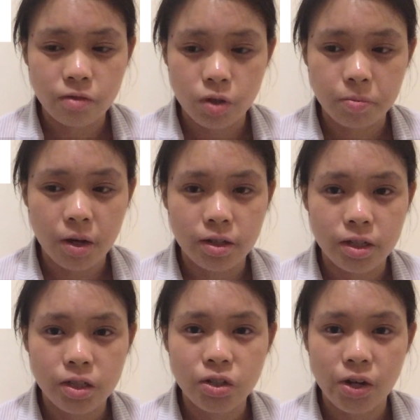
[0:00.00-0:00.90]
of
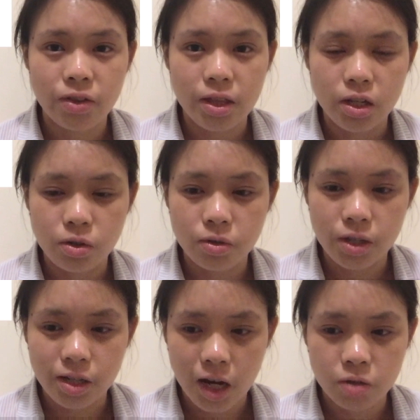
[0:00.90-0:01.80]
respondents shared that they used the
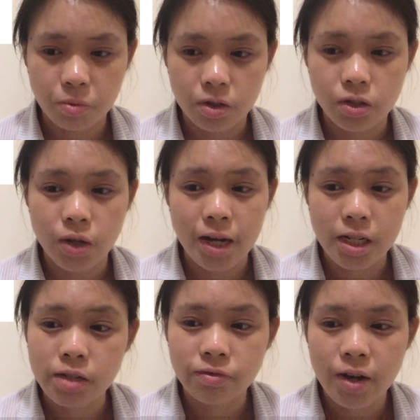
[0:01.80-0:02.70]
dashboards to
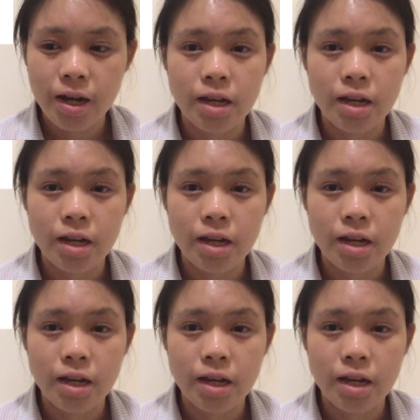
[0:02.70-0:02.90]
identify